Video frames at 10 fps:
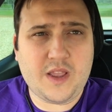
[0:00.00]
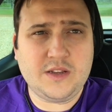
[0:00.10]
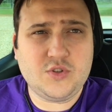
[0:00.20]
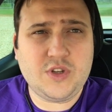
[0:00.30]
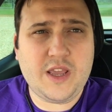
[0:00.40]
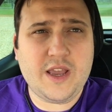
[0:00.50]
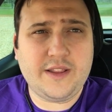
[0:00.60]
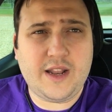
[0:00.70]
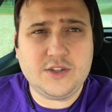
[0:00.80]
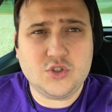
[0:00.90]
and today
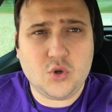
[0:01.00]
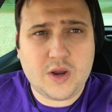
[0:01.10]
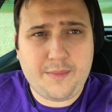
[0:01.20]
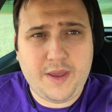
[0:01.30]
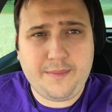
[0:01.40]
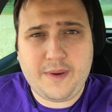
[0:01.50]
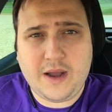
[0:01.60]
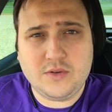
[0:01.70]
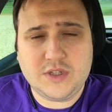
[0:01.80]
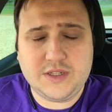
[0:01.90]
I'd like to talk a bit
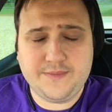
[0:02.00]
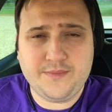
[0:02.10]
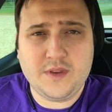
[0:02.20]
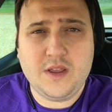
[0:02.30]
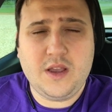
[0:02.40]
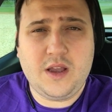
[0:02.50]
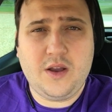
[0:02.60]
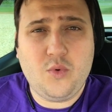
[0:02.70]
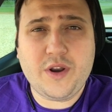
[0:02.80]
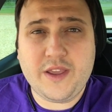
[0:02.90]
about
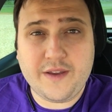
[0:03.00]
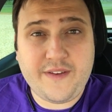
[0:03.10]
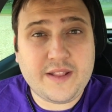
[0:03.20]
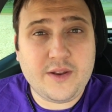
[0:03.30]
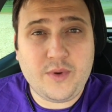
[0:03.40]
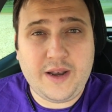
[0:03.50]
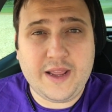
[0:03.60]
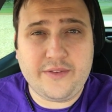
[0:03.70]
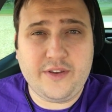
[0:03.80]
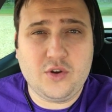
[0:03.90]
working effectively with
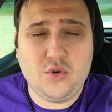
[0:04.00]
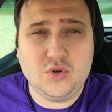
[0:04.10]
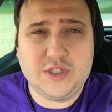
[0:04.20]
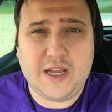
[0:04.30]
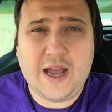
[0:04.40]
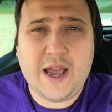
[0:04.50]
legacy code.